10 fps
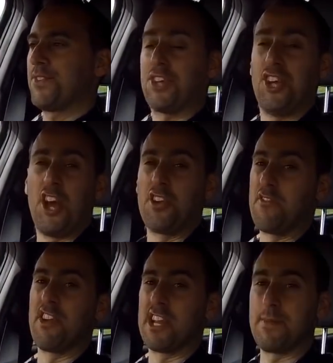can only
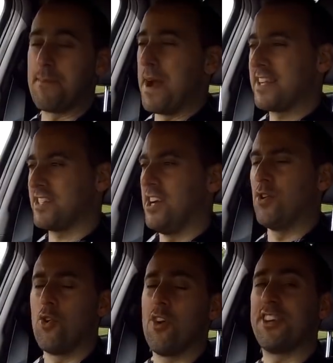really be better,
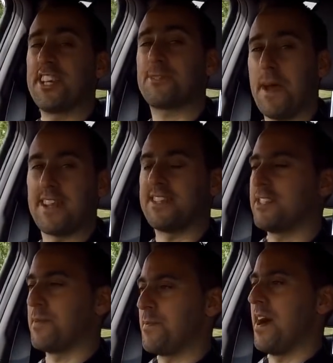or I'd expect it
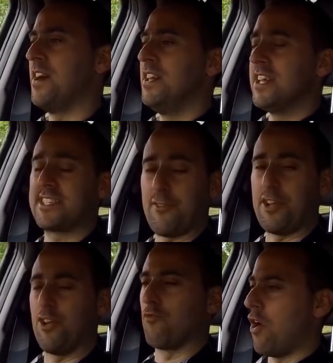to be better. It's
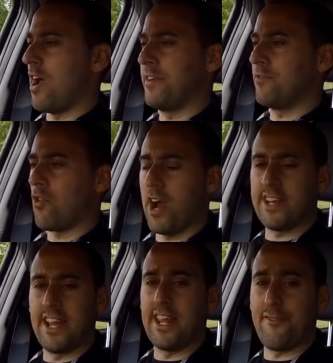definitely not
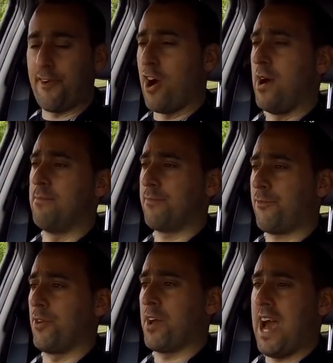riding any firm
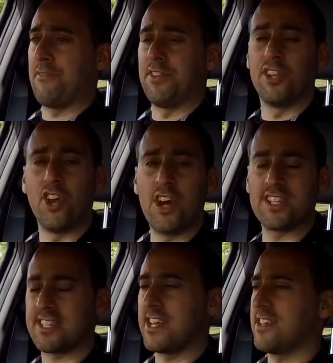for having the
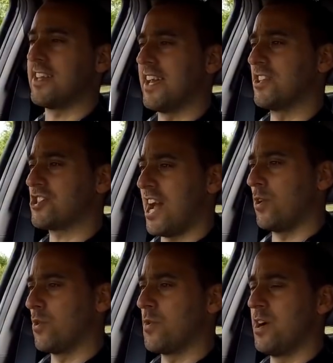19-inch
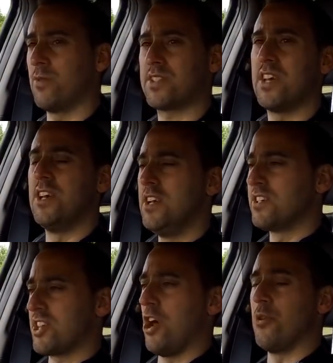alloy wheels,
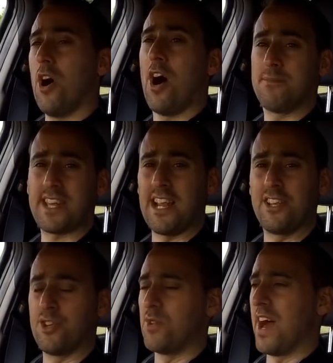so I'm
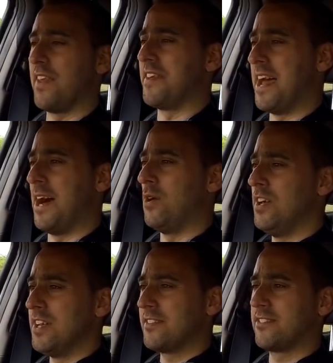telling you that now.
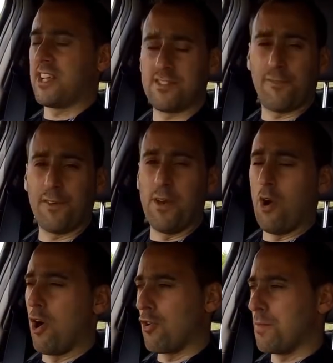Doesn't feel
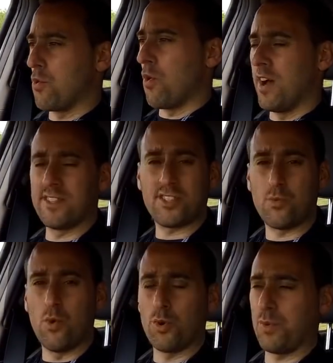horrible or
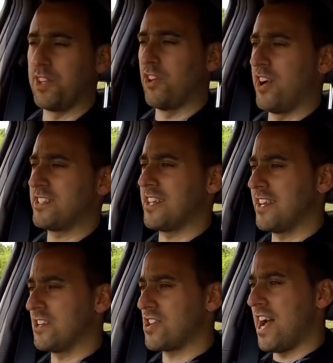untoward with the
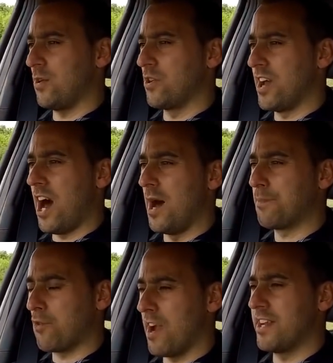19-inch alloy
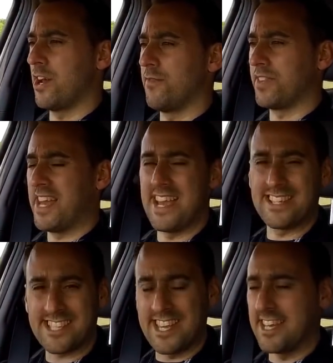upgrade over the
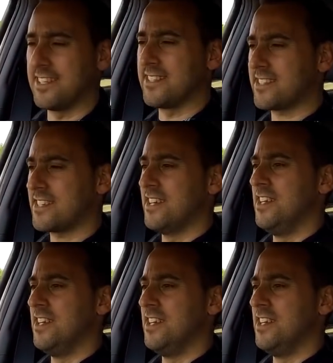18s,